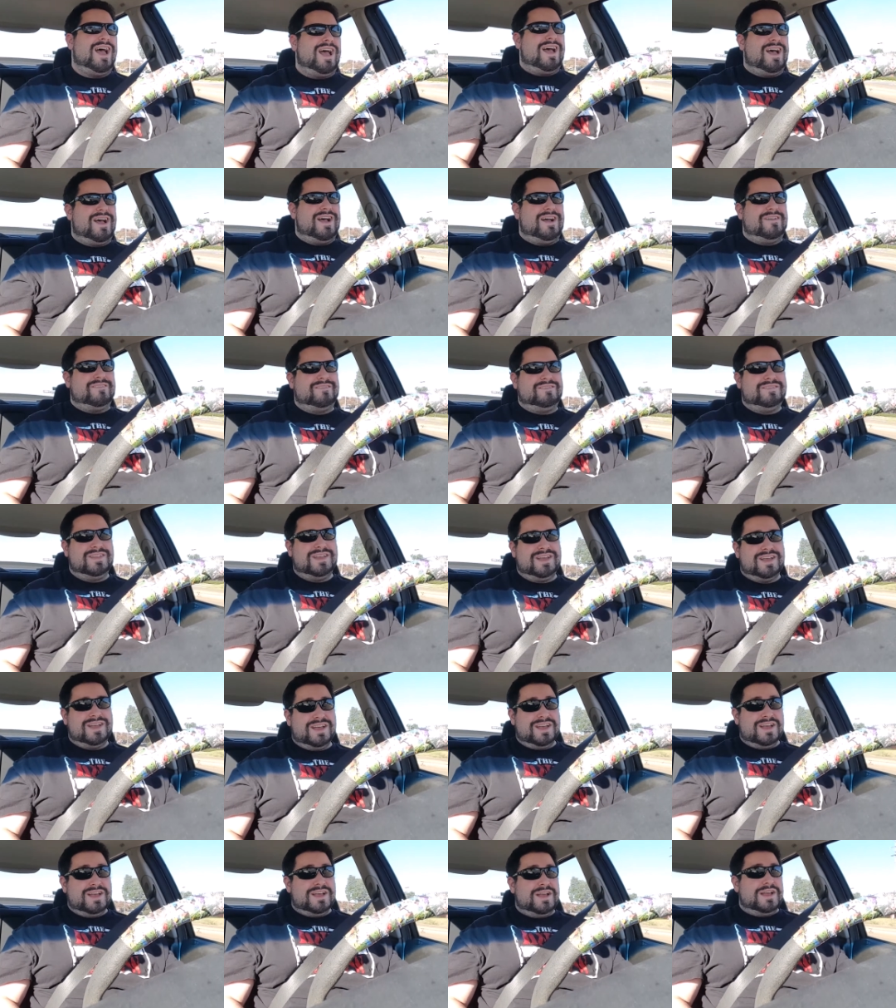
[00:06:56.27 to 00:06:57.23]

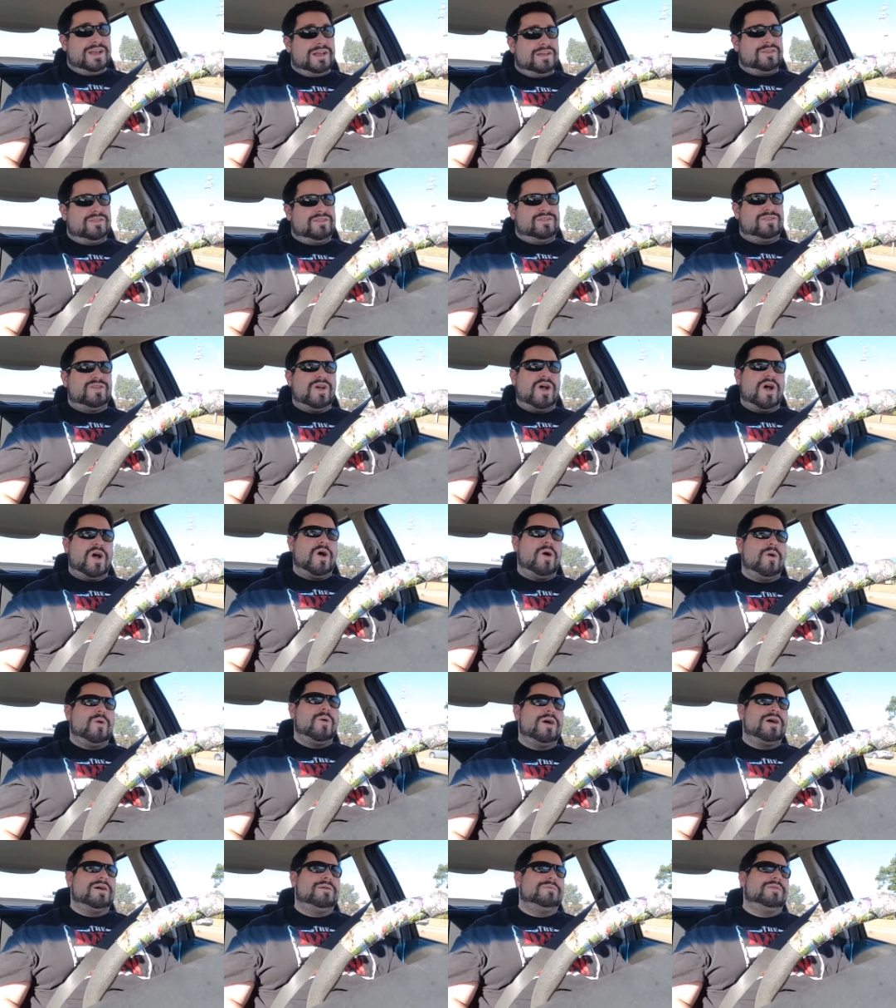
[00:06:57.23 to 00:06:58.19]
Um,
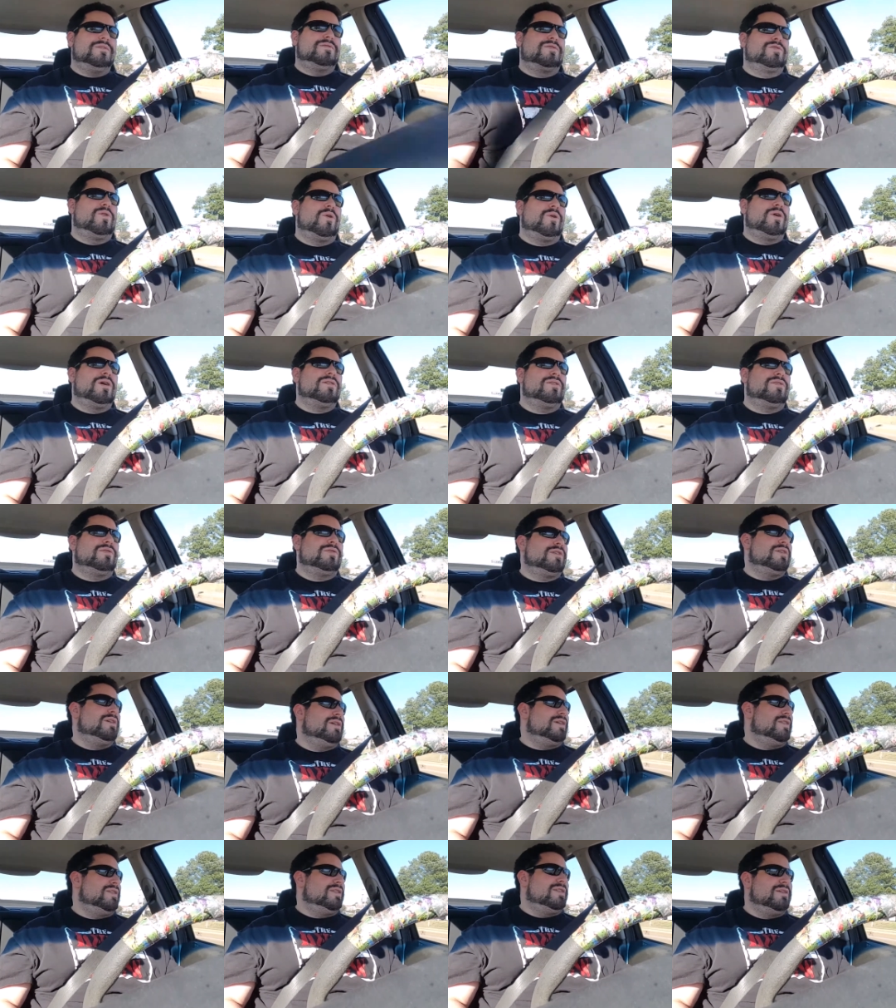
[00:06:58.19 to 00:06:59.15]
so, uh, of course,
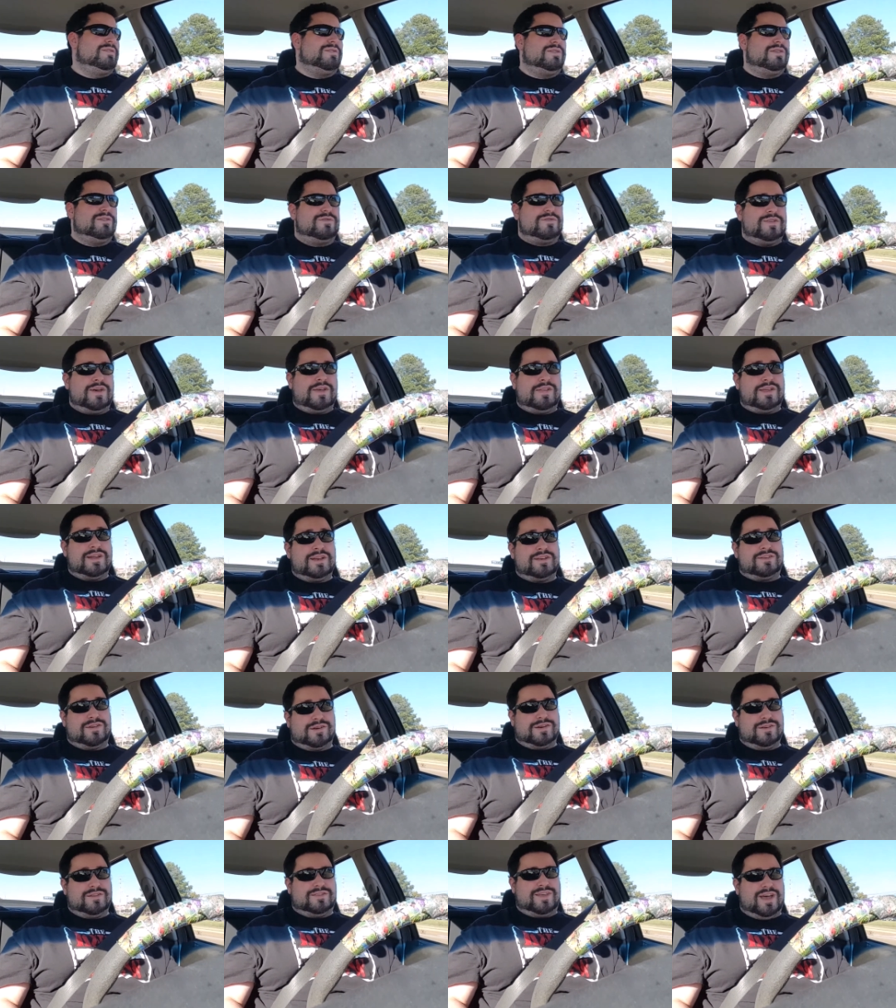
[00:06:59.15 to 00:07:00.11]
the, the, the
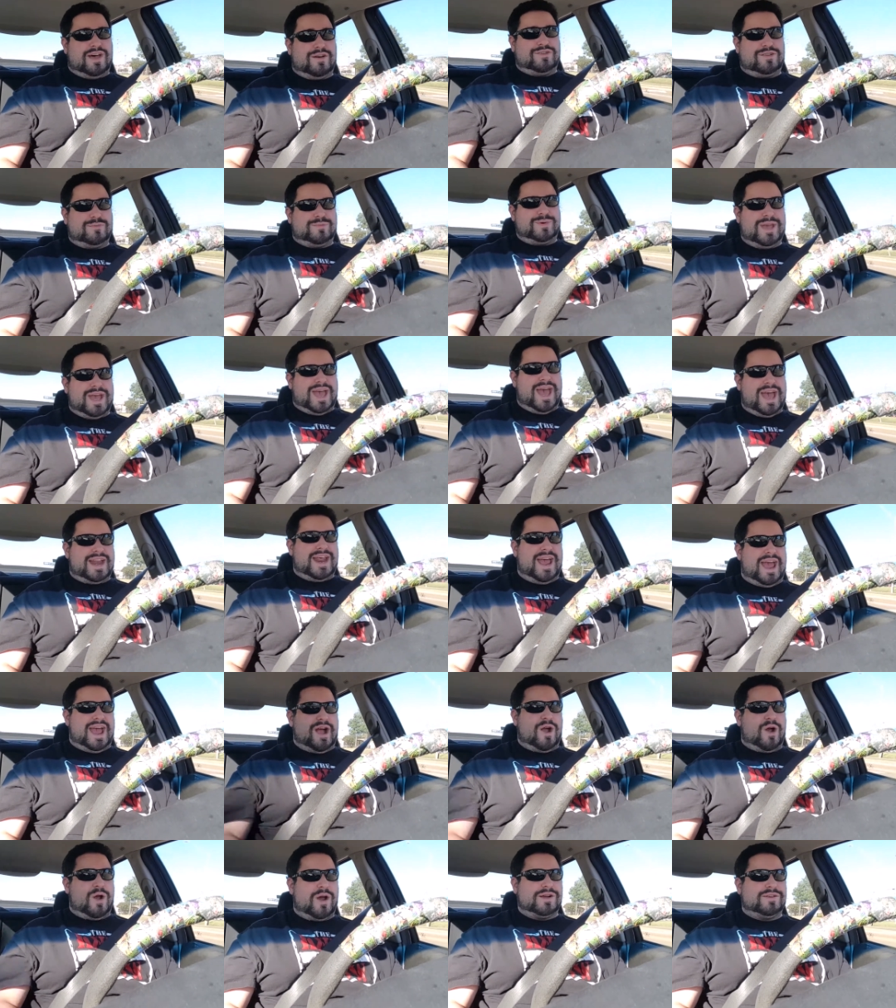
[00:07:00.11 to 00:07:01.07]
villain turns out to be Ed
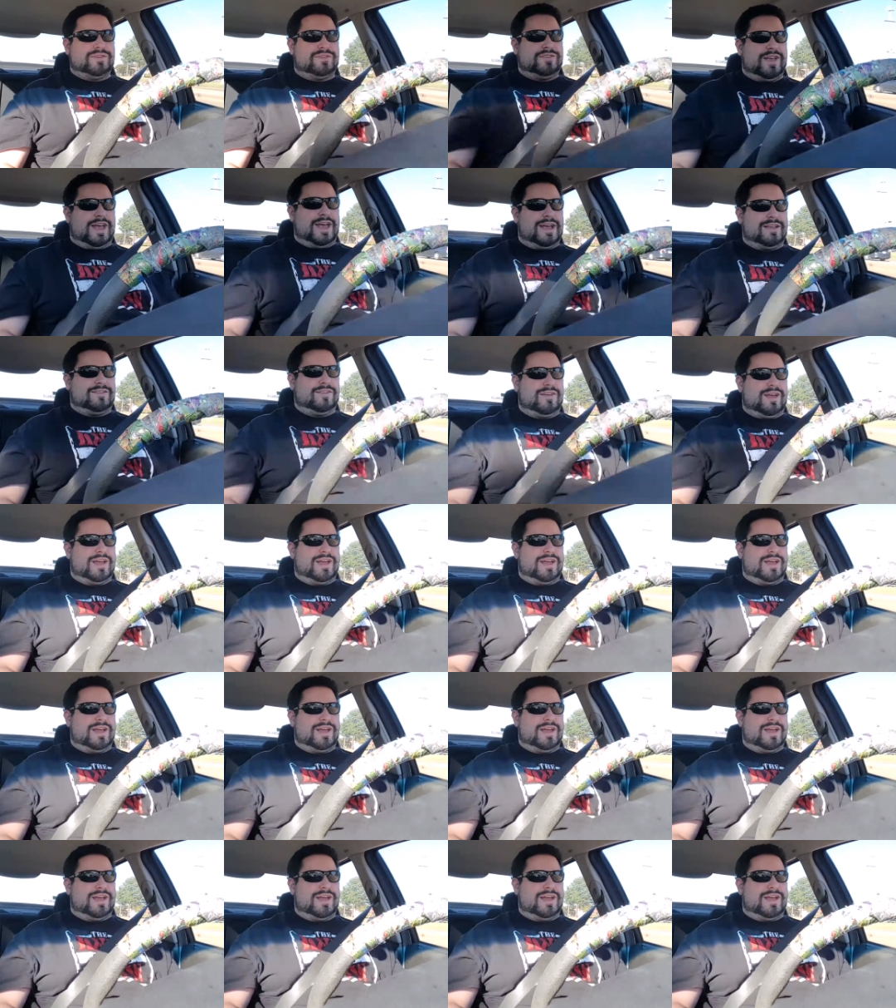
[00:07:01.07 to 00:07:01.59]
Harris as,